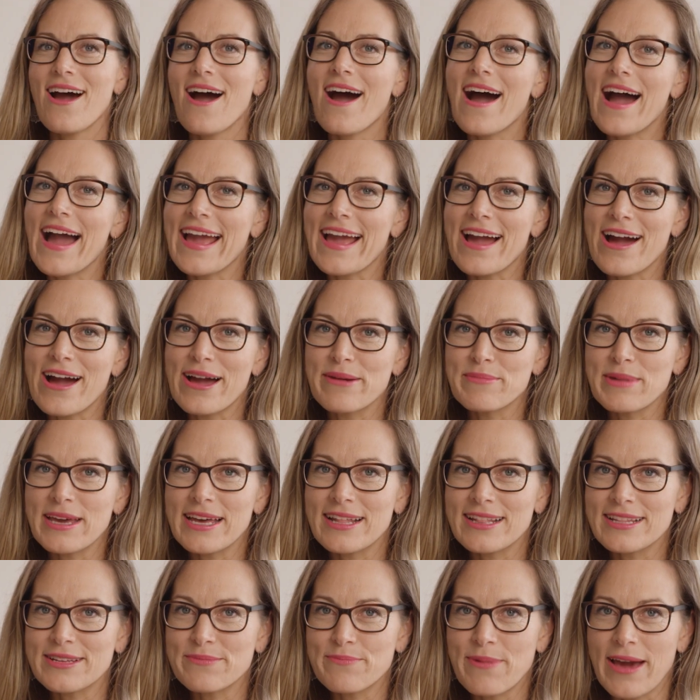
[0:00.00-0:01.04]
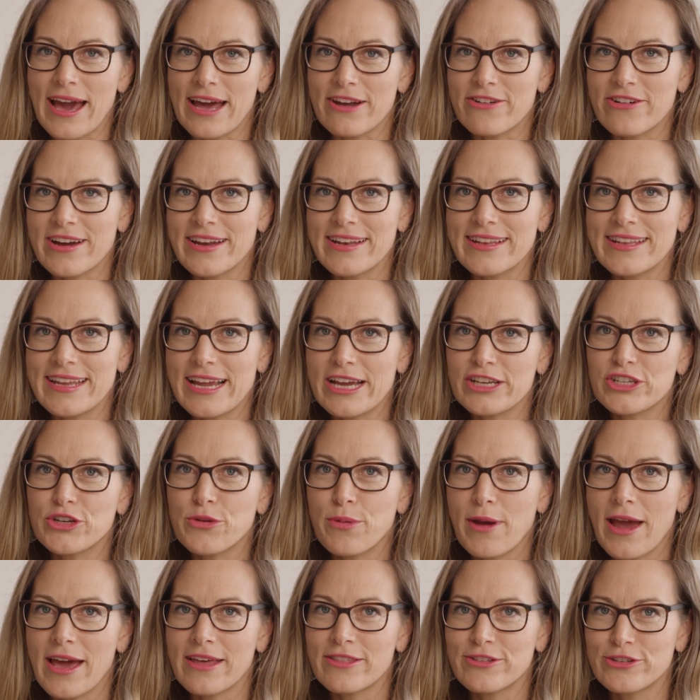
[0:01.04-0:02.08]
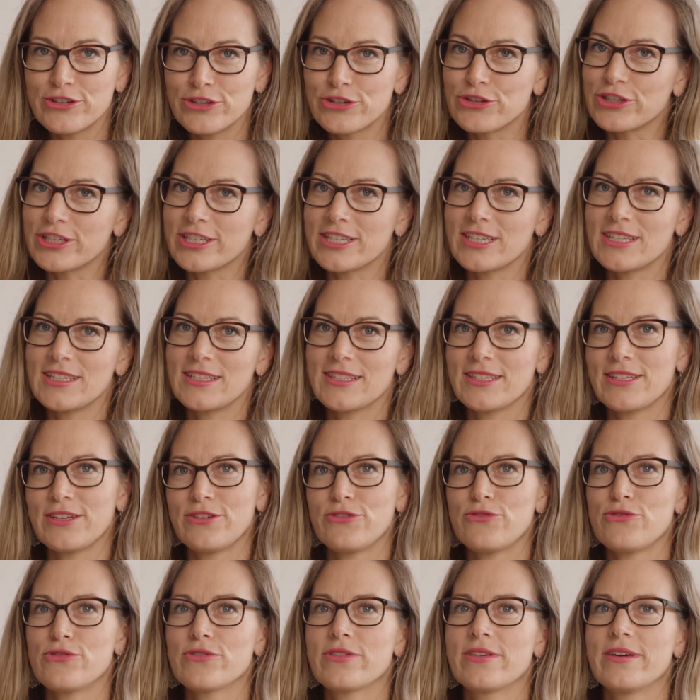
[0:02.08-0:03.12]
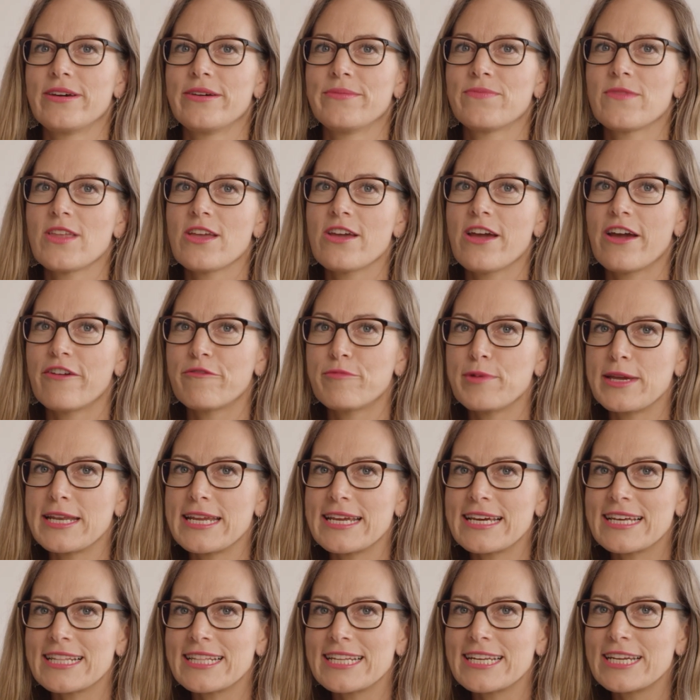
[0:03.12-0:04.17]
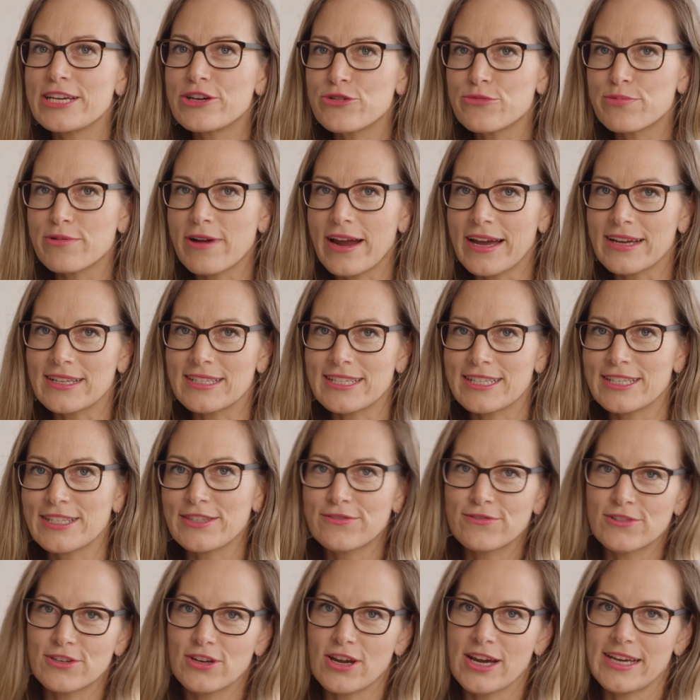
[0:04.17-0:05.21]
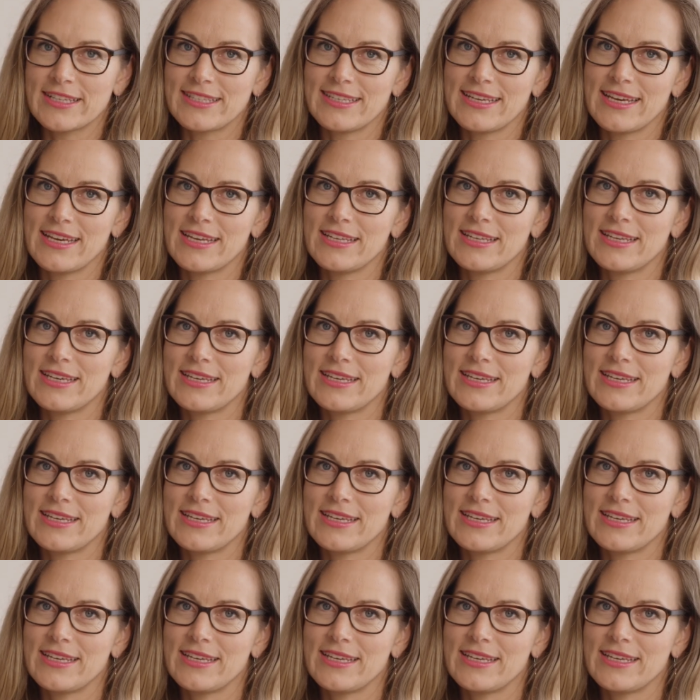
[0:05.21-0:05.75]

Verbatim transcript: Hi, I'm Helen Padarin, naturopath, nutritionist and author. I've been in clinical practice for 19